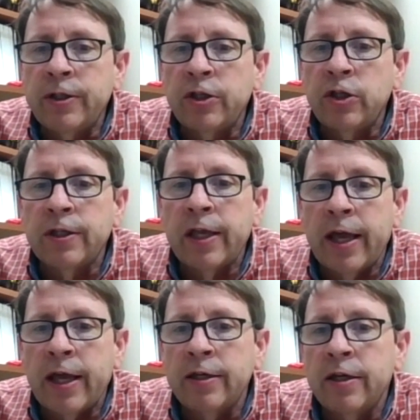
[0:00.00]
such as
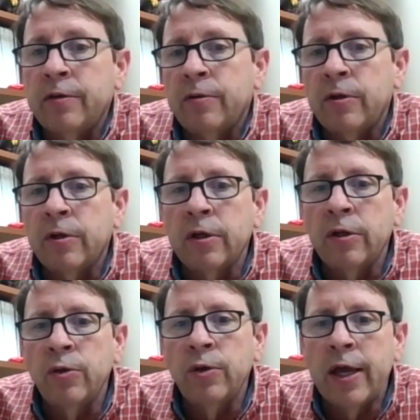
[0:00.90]
Canada,
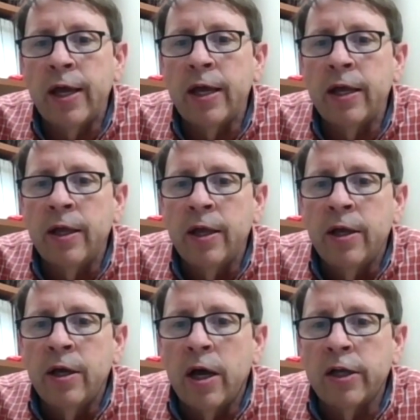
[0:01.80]
the UK,
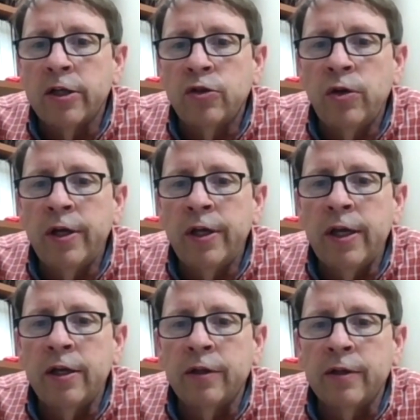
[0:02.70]

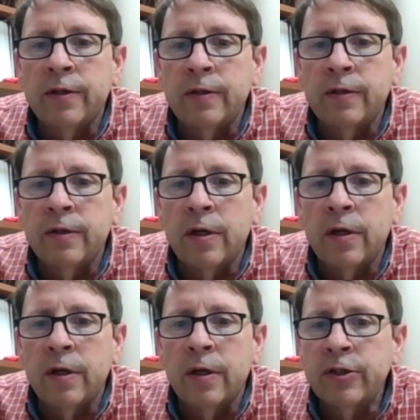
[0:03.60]
Australia,
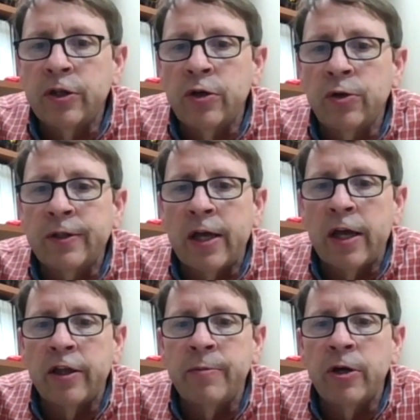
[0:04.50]
uh, Mexico,
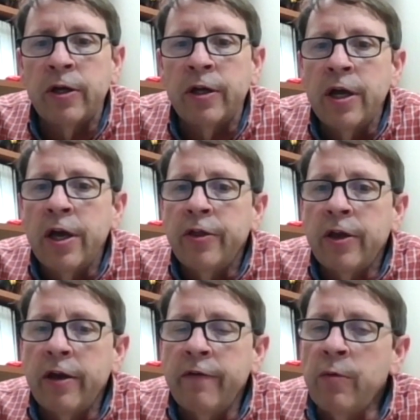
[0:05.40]
South America,
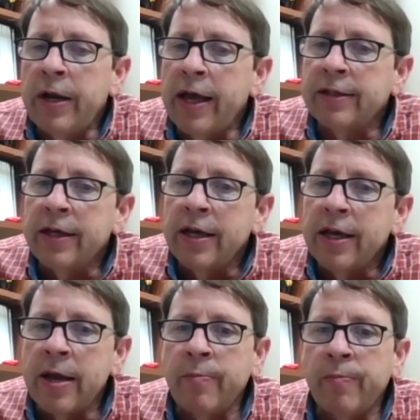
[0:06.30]
everyone has
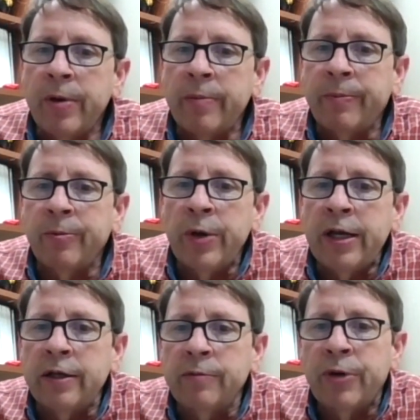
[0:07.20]
a, a, way
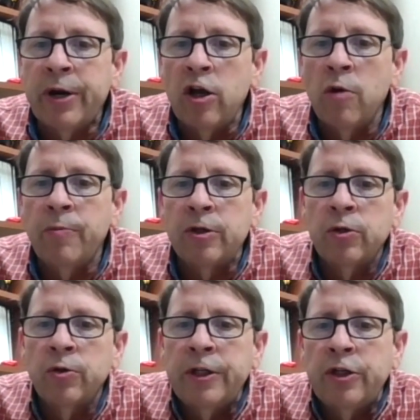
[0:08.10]
to probably help the
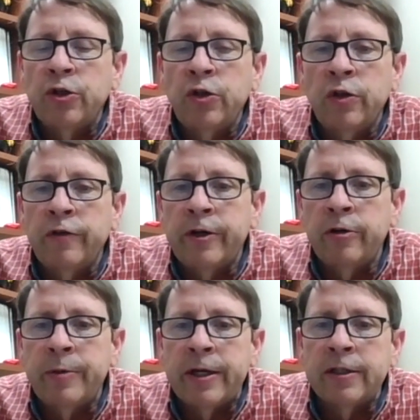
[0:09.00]
school teachers do the very
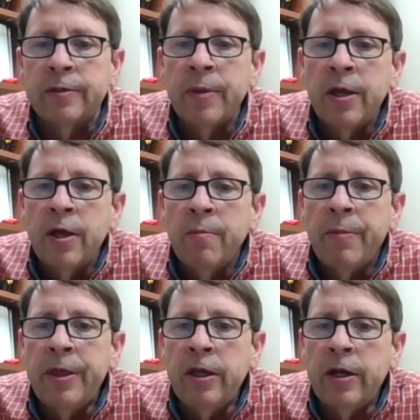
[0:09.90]
best.
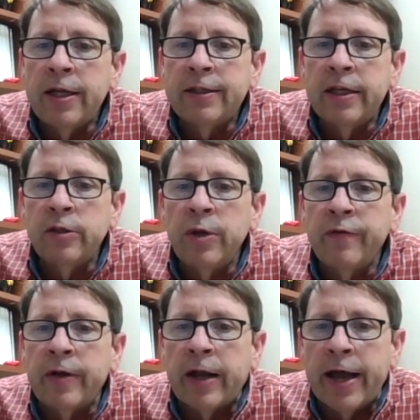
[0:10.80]
But in the United States, we have
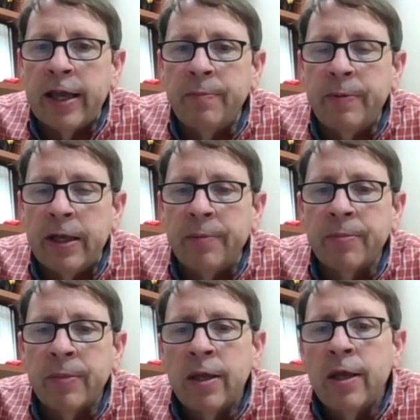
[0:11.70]
an IEP.
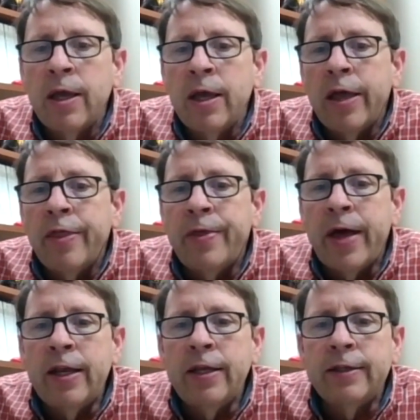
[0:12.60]

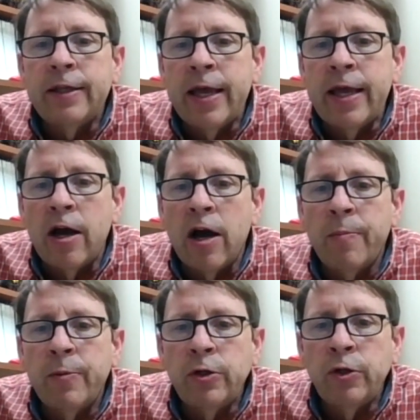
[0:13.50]
That is a
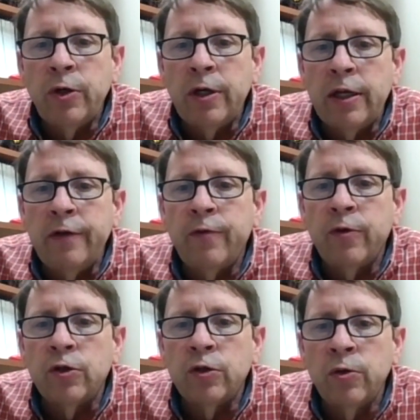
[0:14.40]
opportunity for
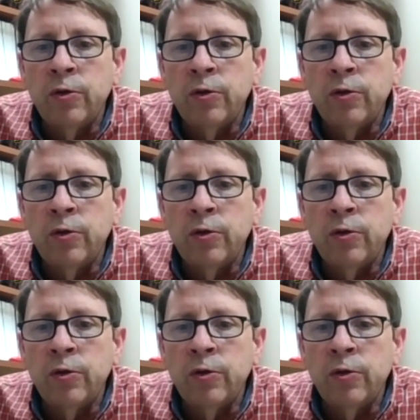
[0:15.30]
school